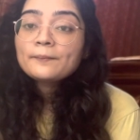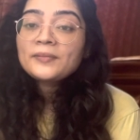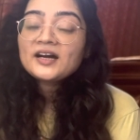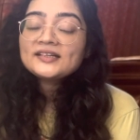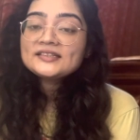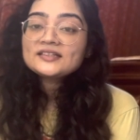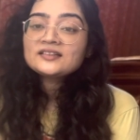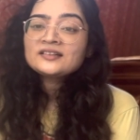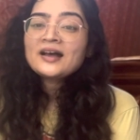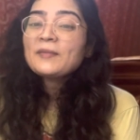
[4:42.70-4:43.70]
But
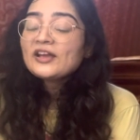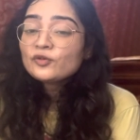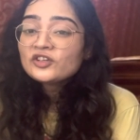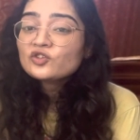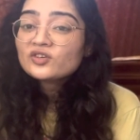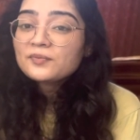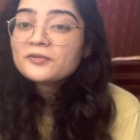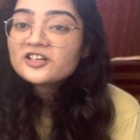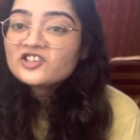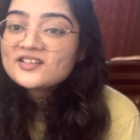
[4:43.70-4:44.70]
am I going to
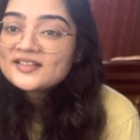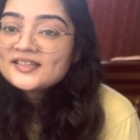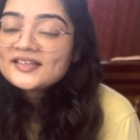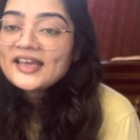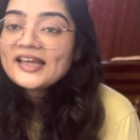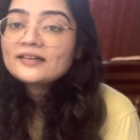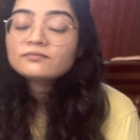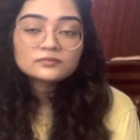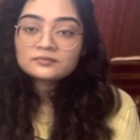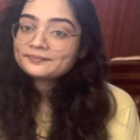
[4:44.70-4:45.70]
repurchase it again?
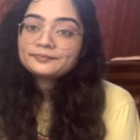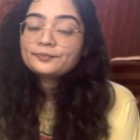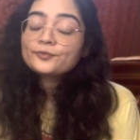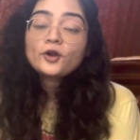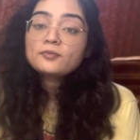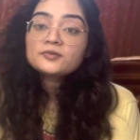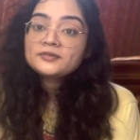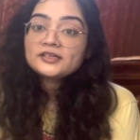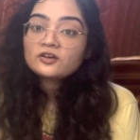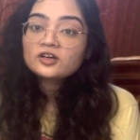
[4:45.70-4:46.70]

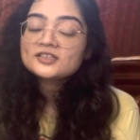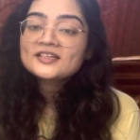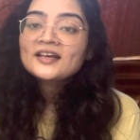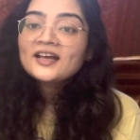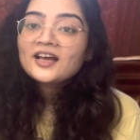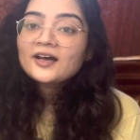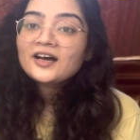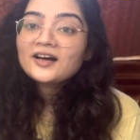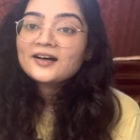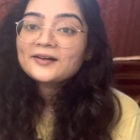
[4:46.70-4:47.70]
Probably not.
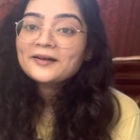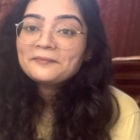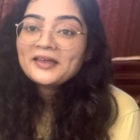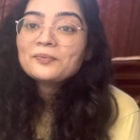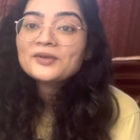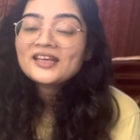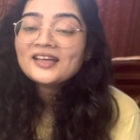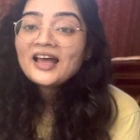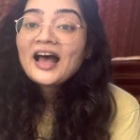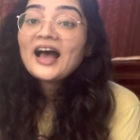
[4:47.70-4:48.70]
Maybe
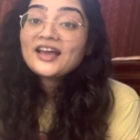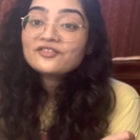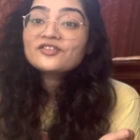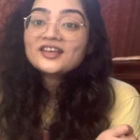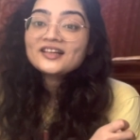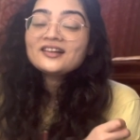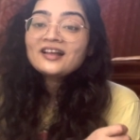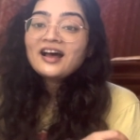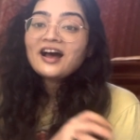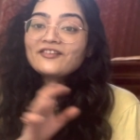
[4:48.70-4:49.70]
I will
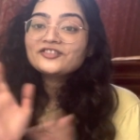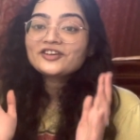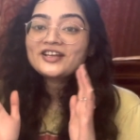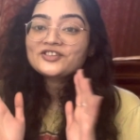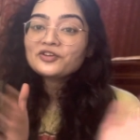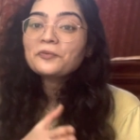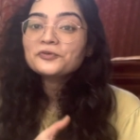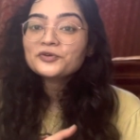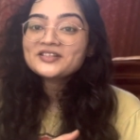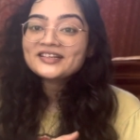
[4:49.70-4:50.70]
after I stop
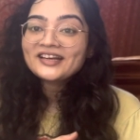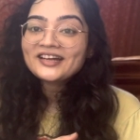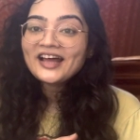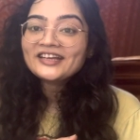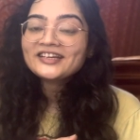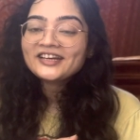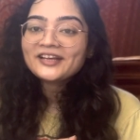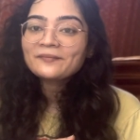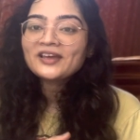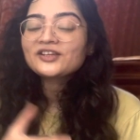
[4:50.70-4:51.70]
using an eye
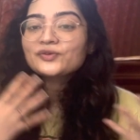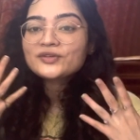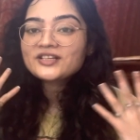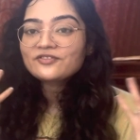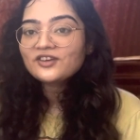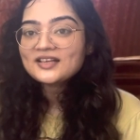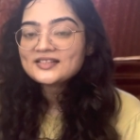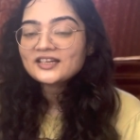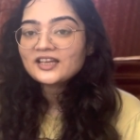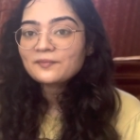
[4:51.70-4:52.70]
cream and use a face
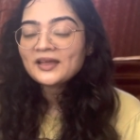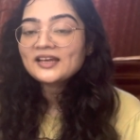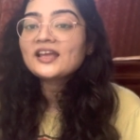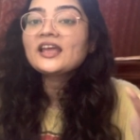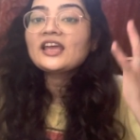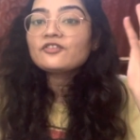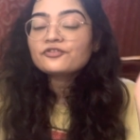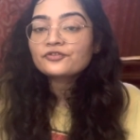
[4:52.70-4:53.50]
cream, and if